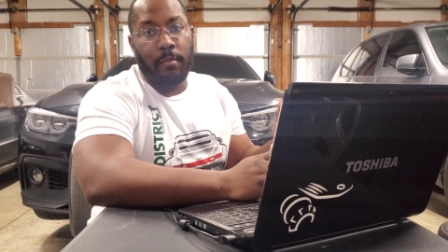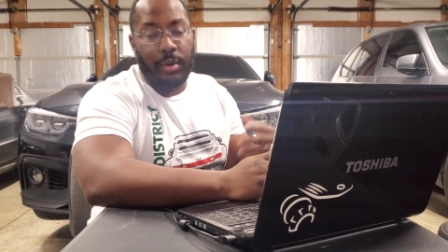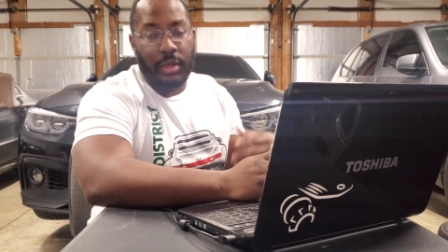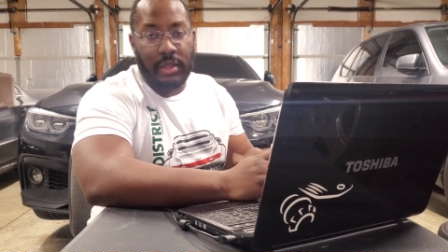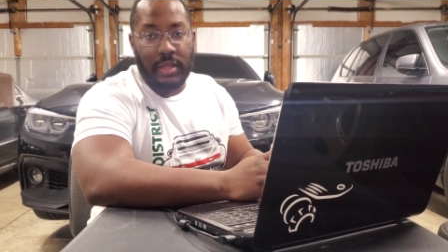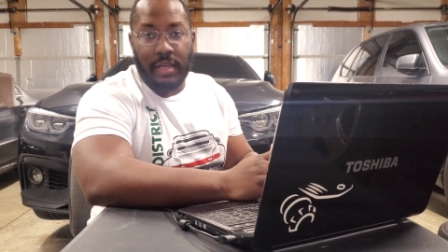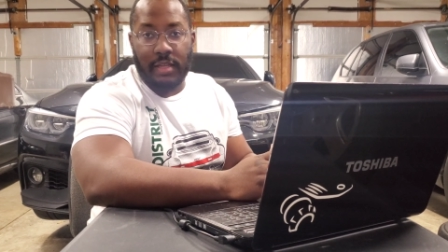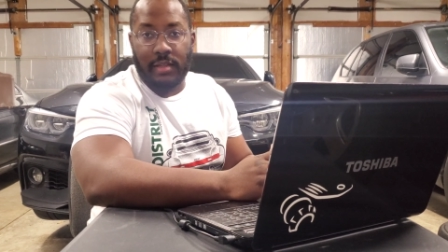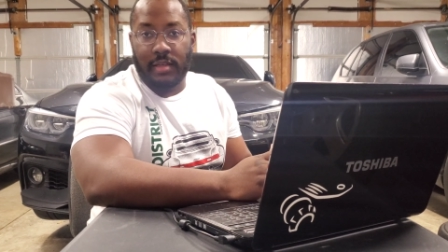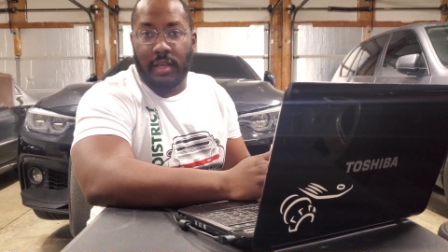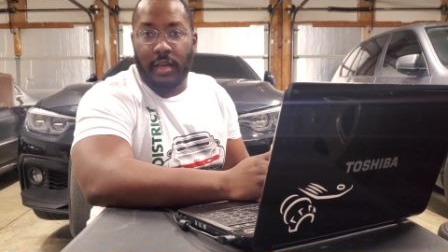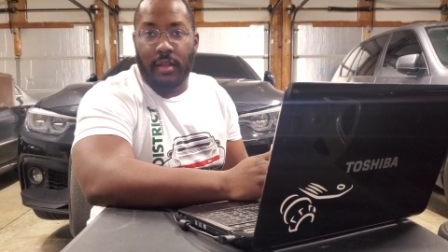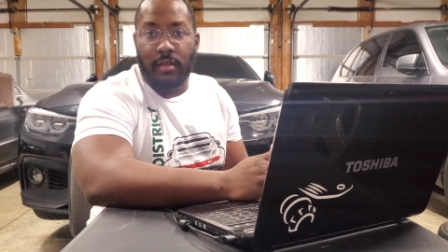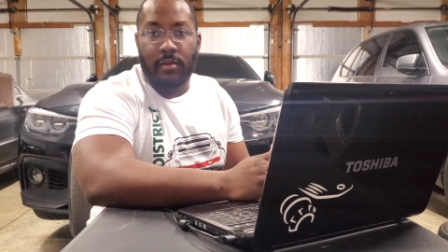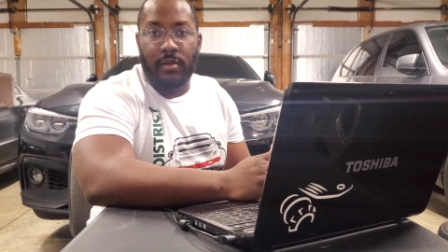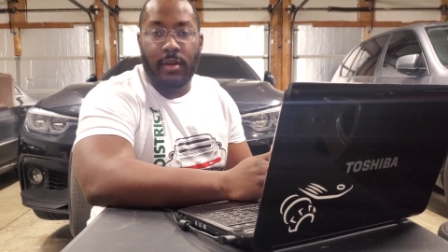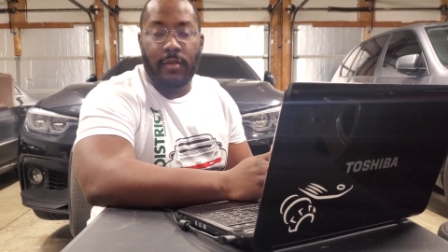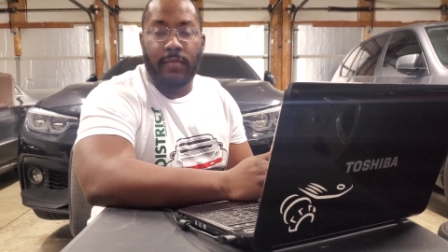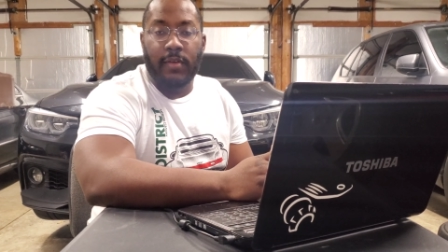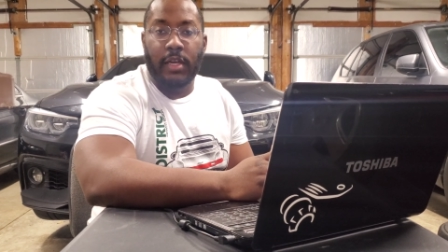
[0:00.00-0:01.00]
put that
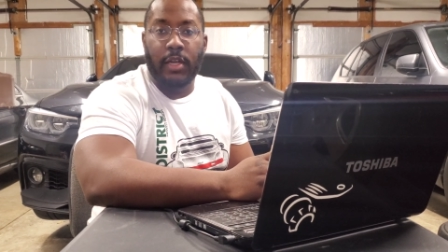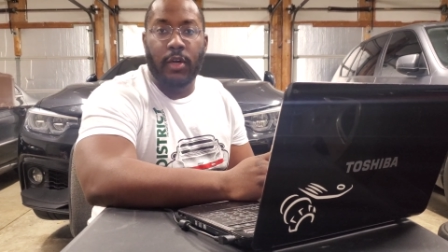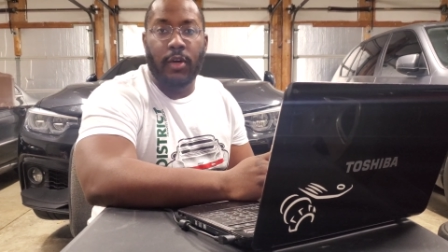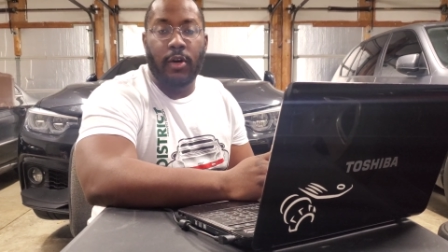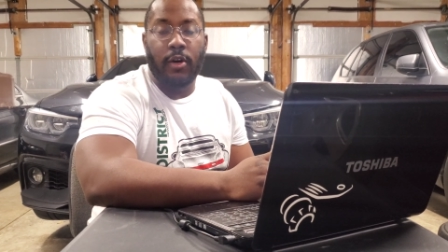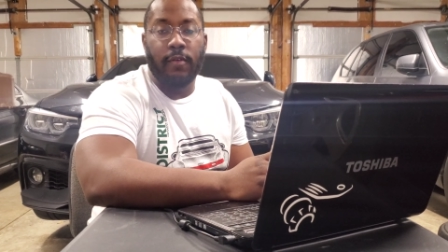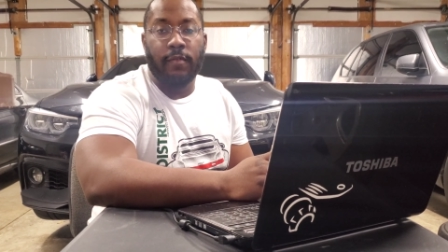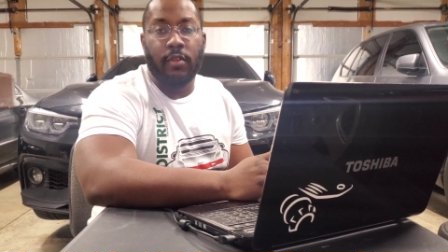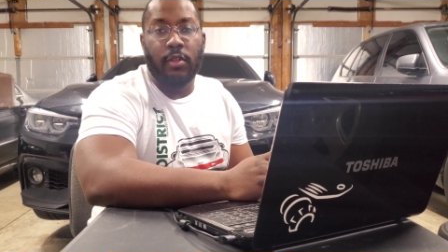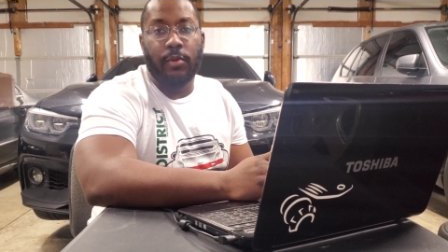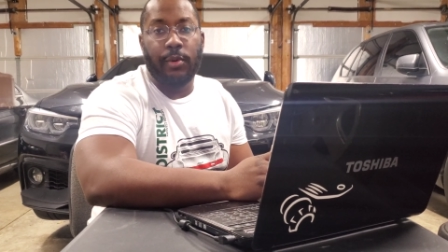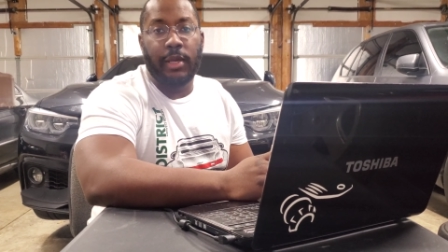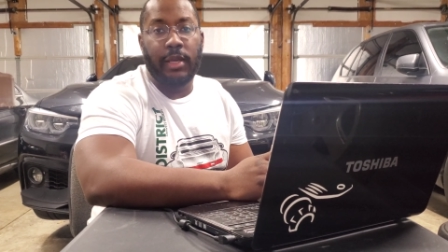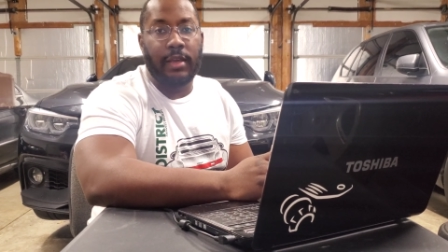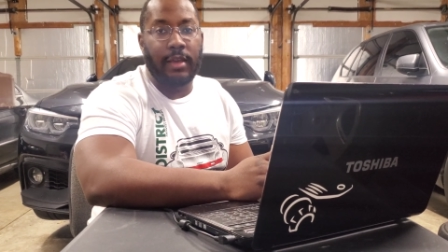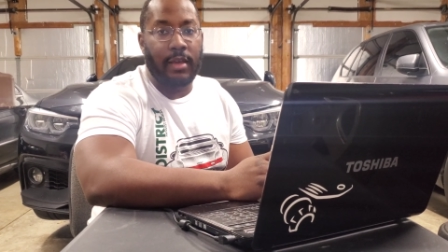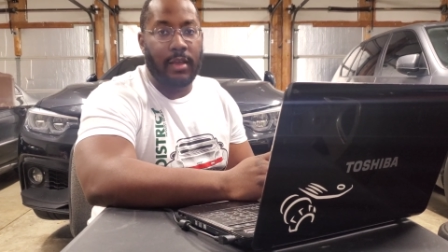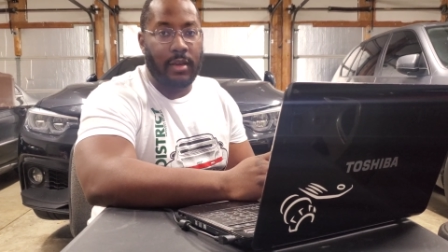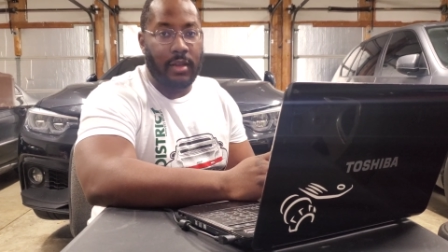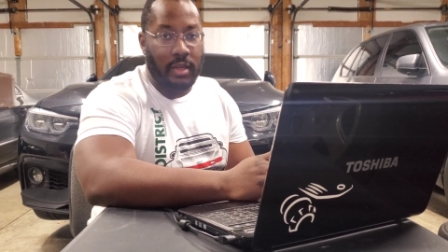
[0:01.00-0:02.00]
together in a video over the
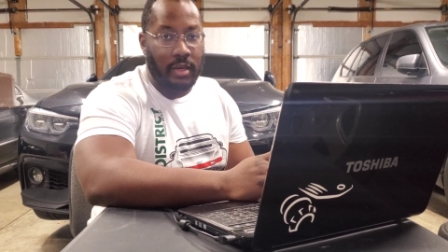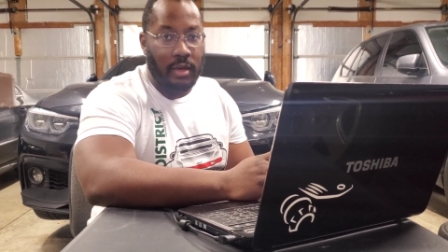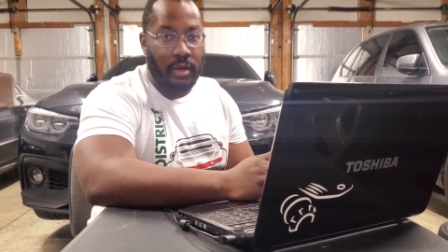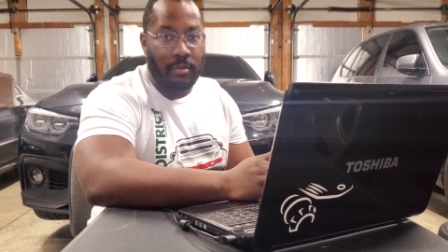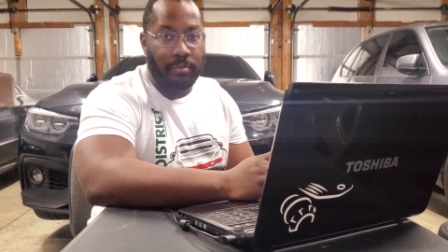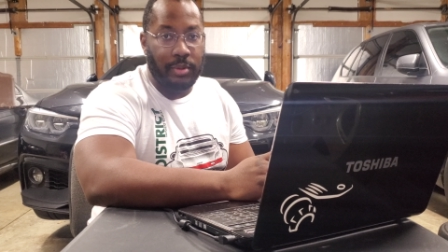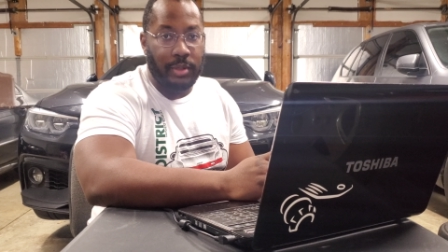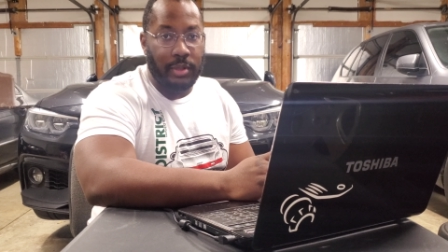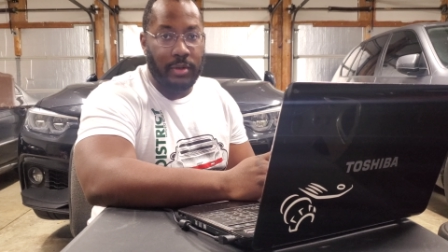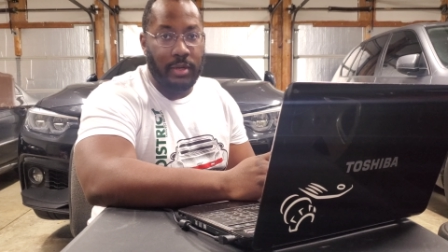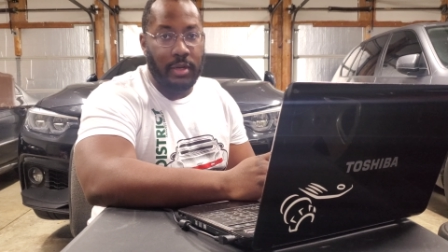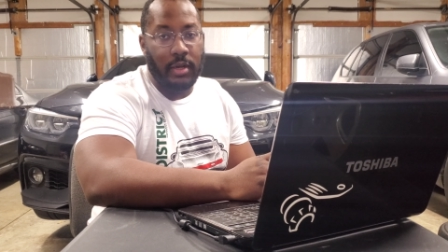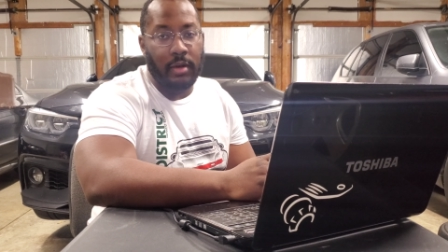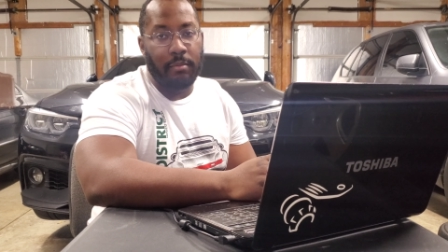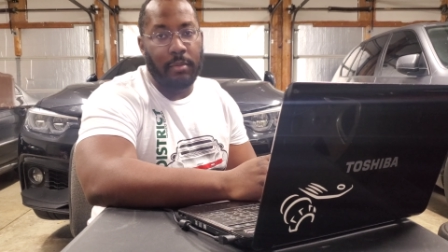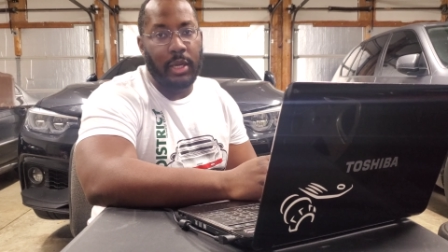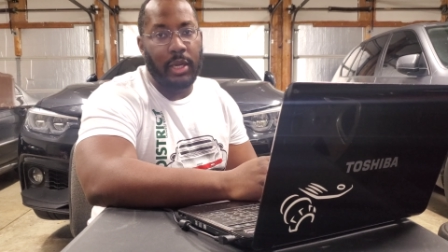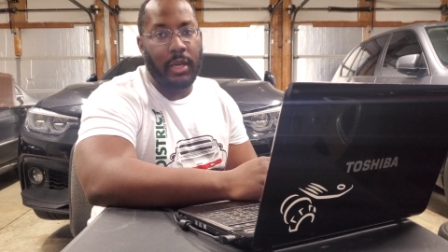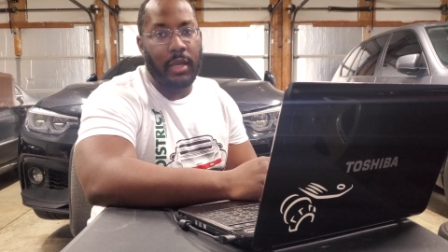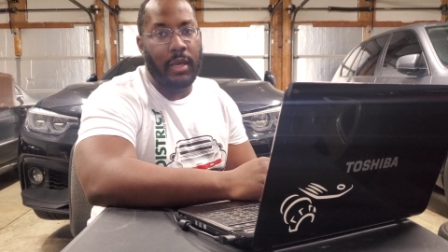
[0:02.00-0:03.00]
weekend and upload it on
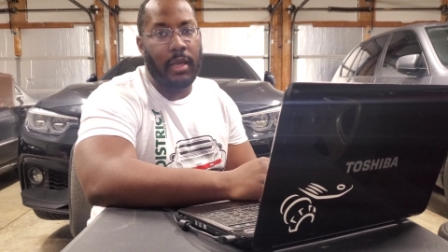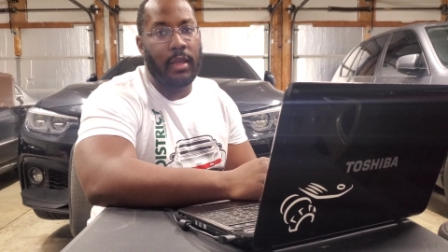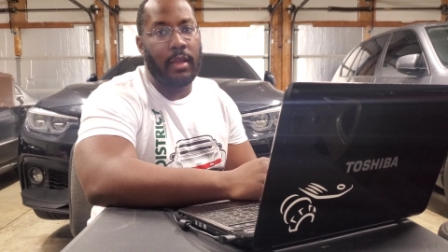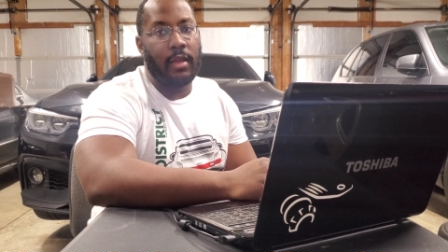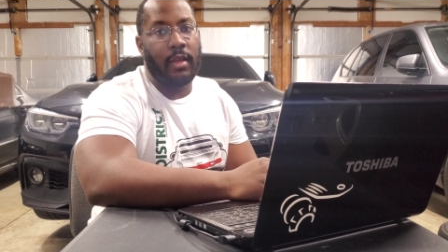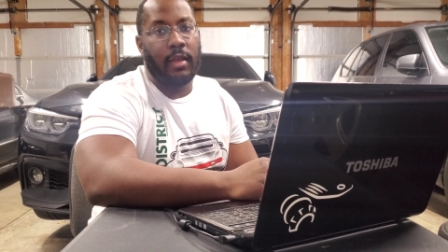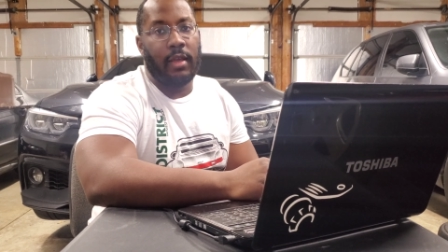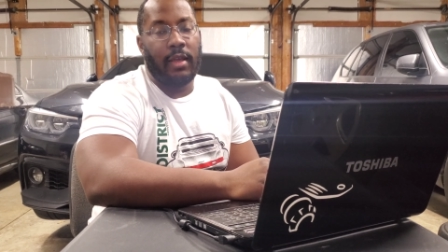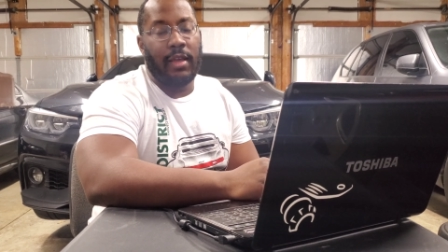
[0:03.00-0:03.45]
Monday.